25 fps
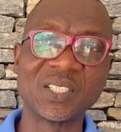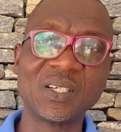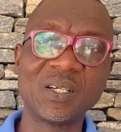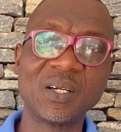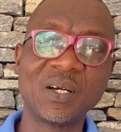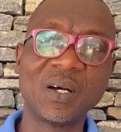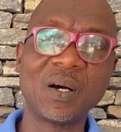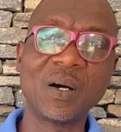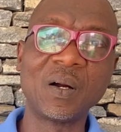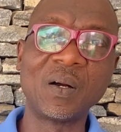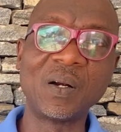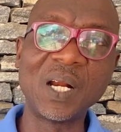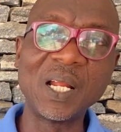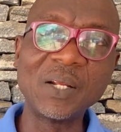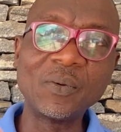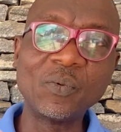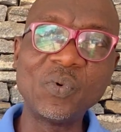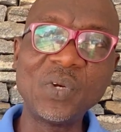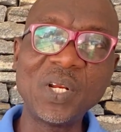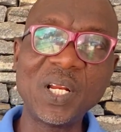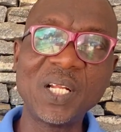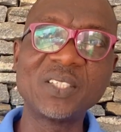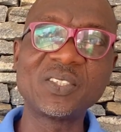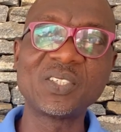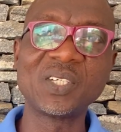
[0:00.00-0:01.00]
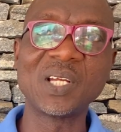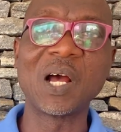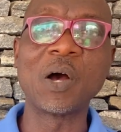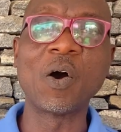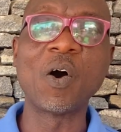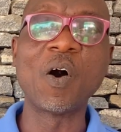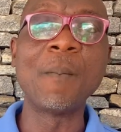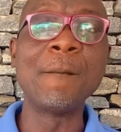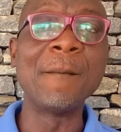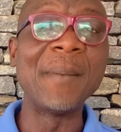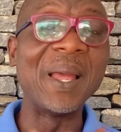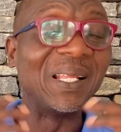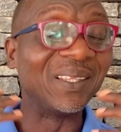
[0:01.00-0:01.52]
or regulate or
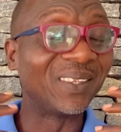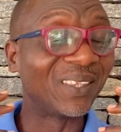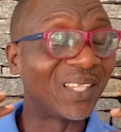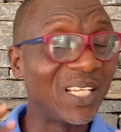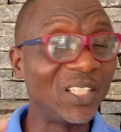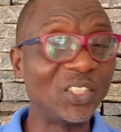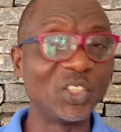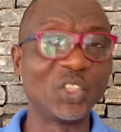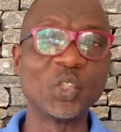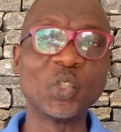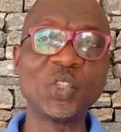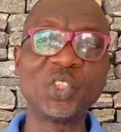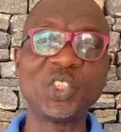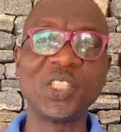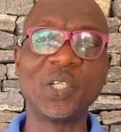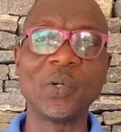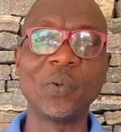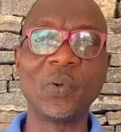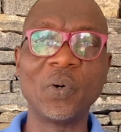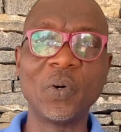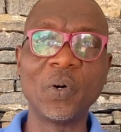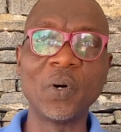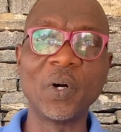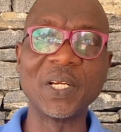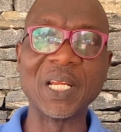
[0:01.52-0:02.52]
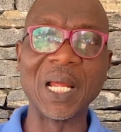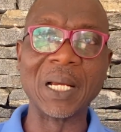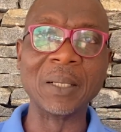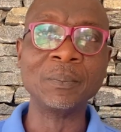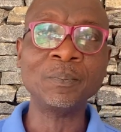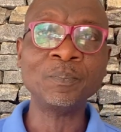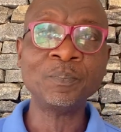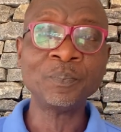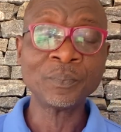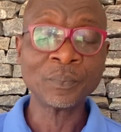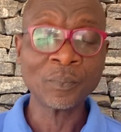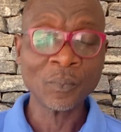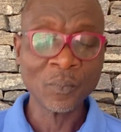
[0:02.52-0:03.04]
maintain social order?
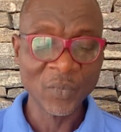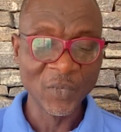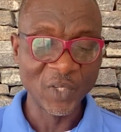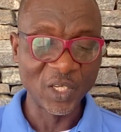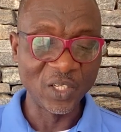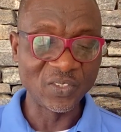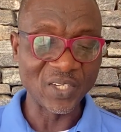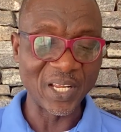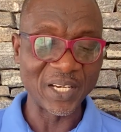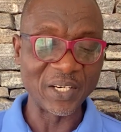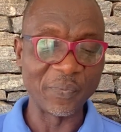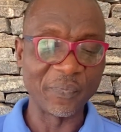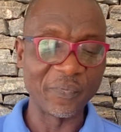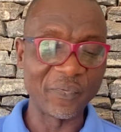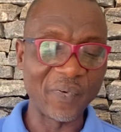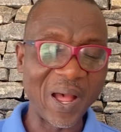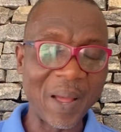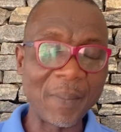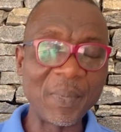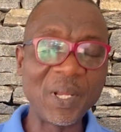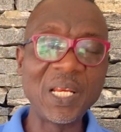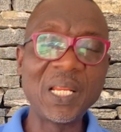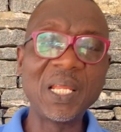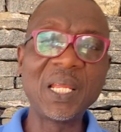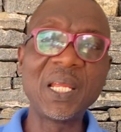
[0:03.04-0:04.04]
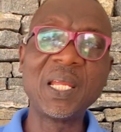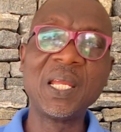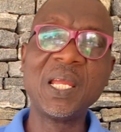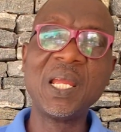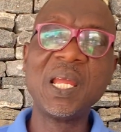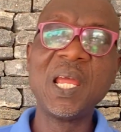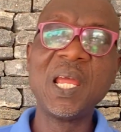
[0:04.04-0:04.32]
Which are the family,